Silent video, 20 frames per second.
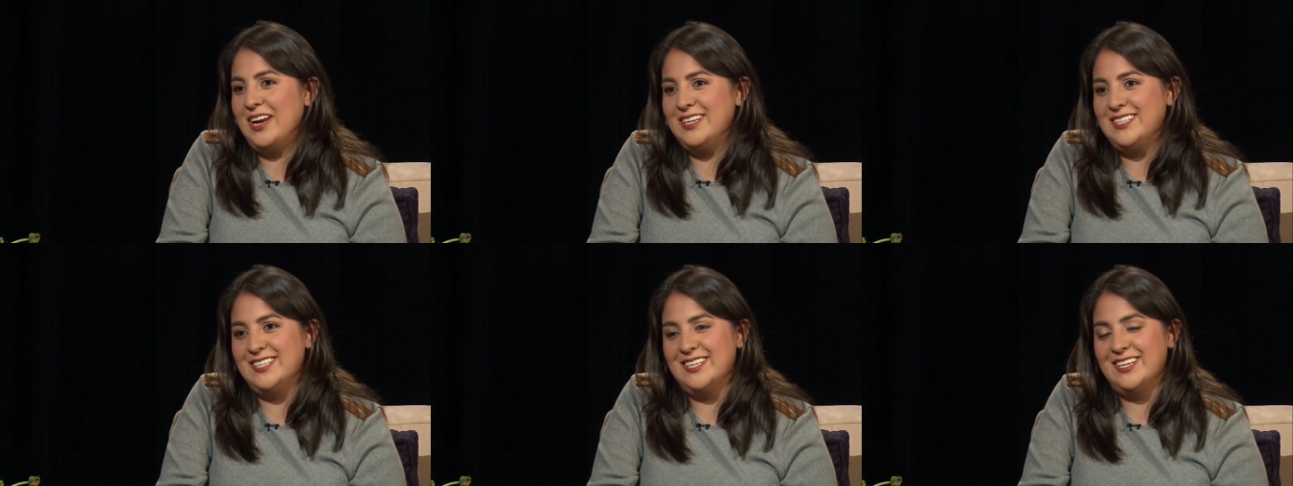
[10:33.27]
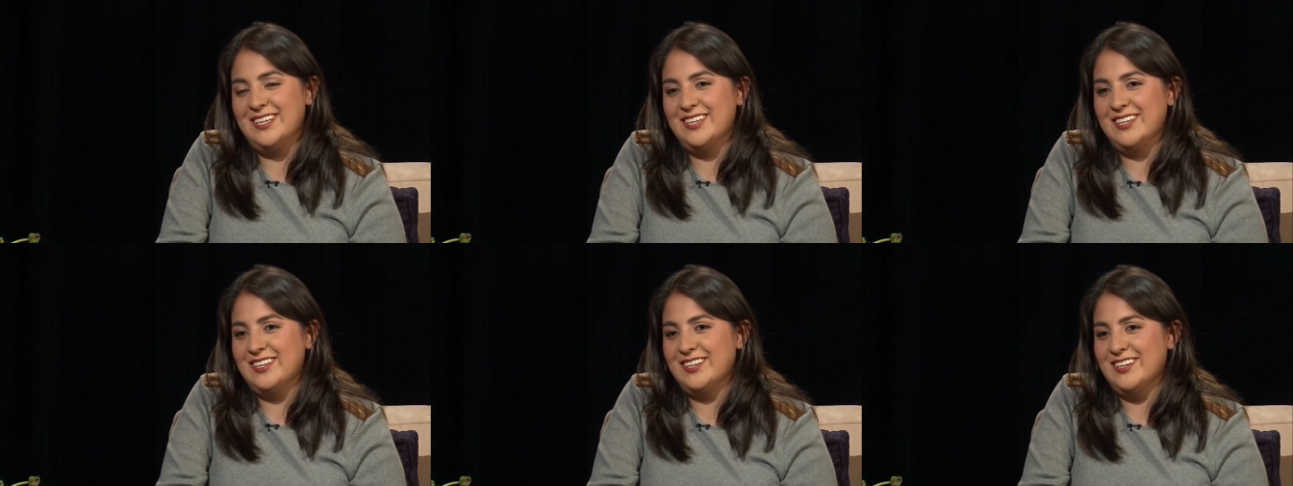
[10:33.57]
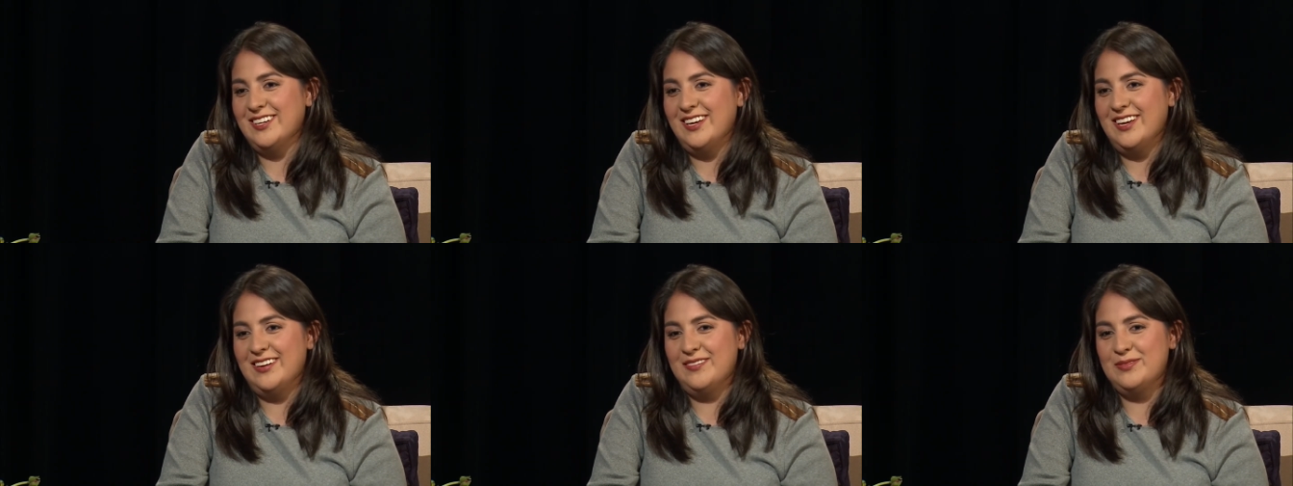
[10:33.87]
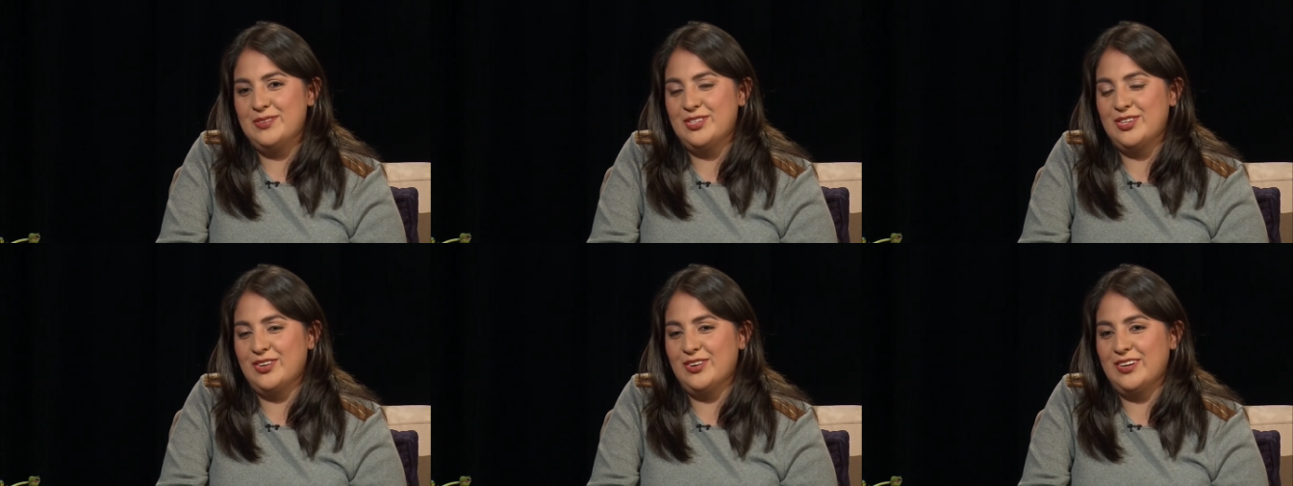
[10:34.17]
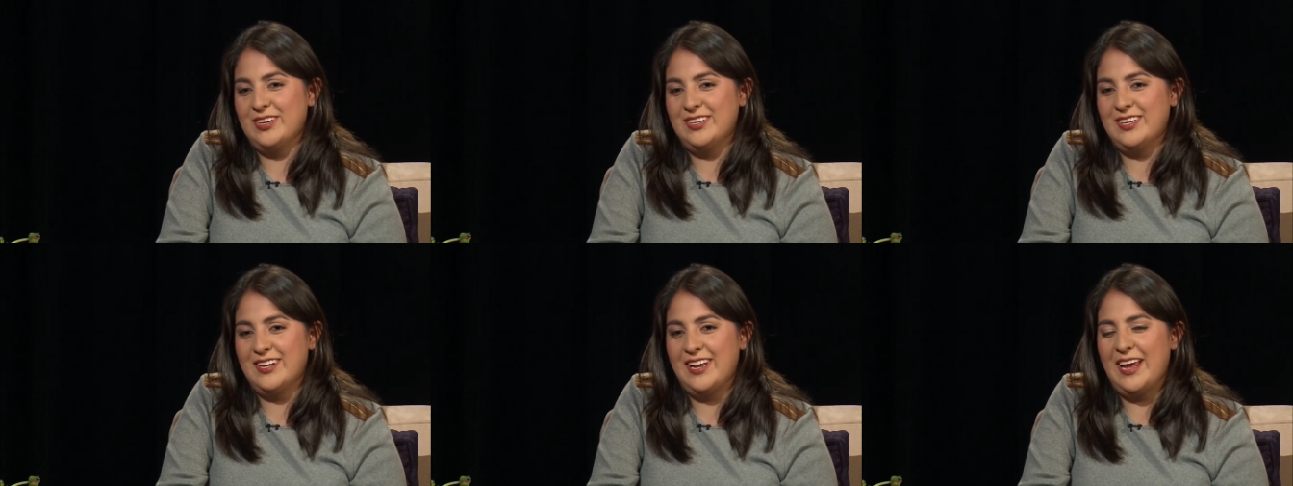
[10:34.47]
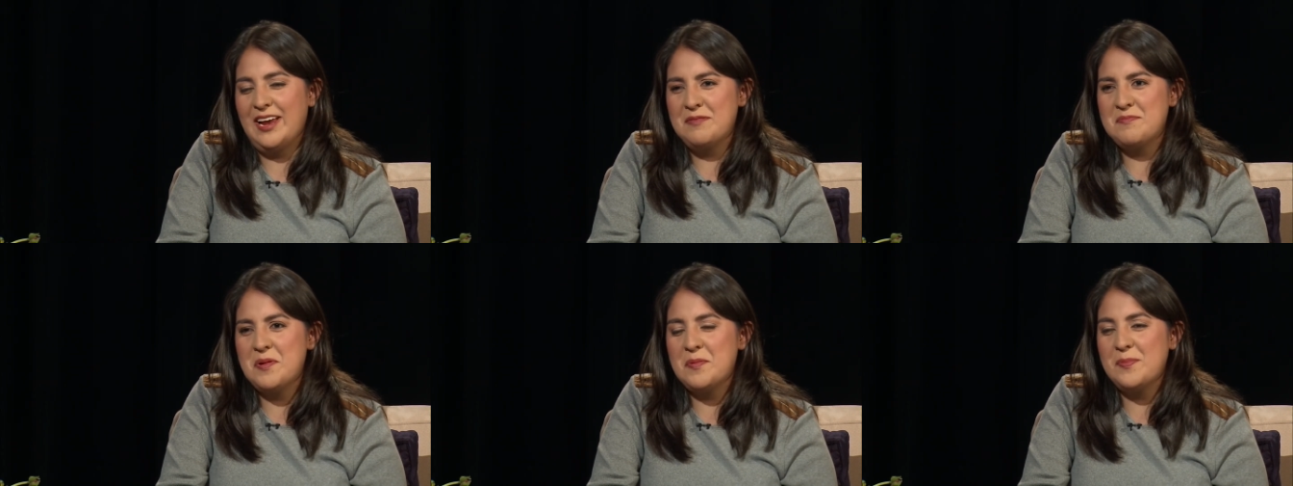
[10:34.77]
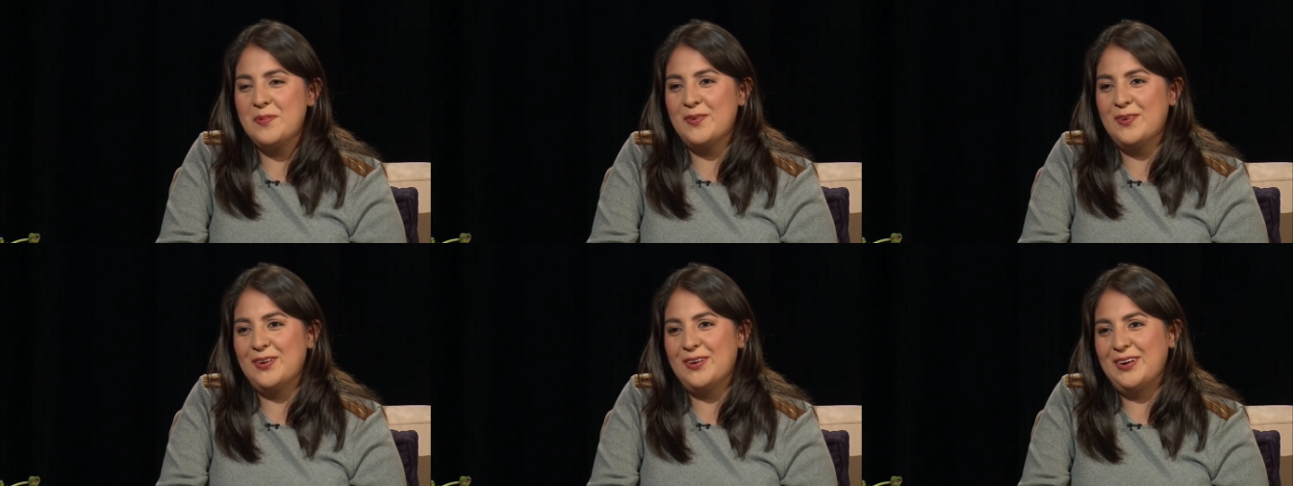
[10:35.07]
did. I'm sure I did. I
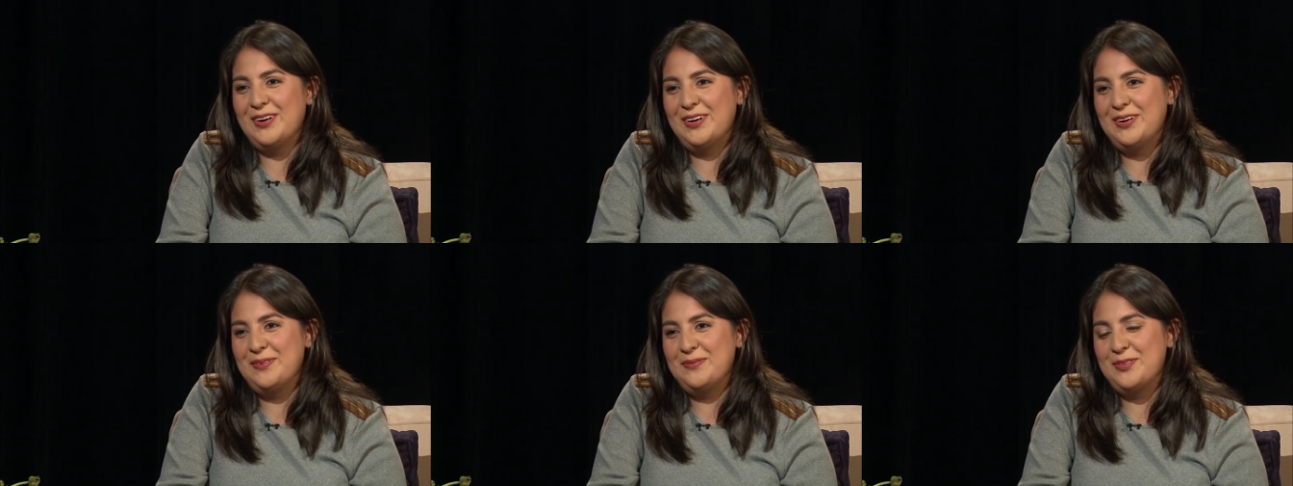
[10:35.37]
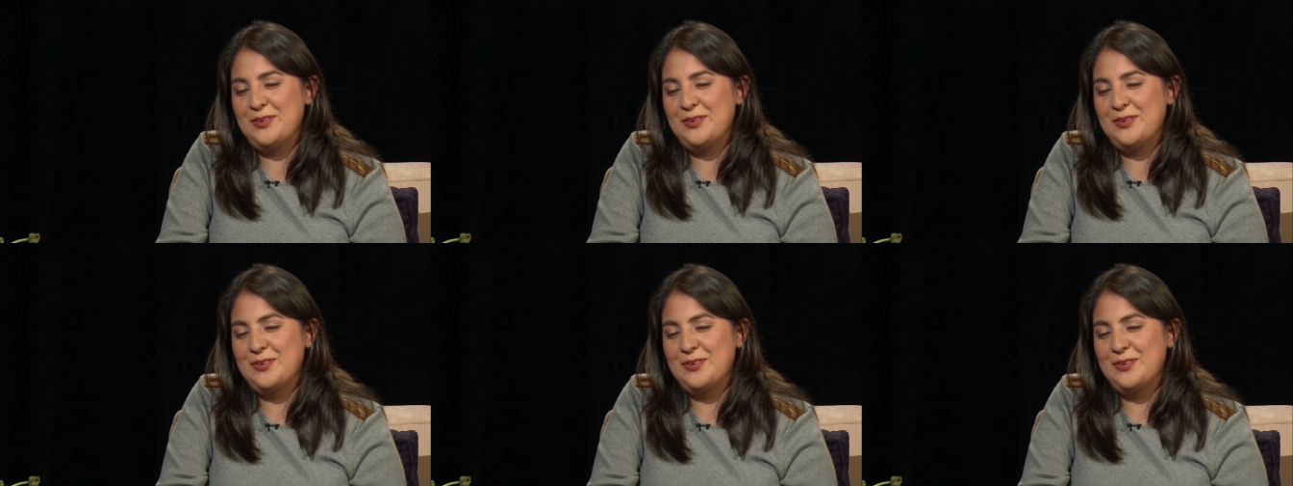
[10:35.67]
remember um,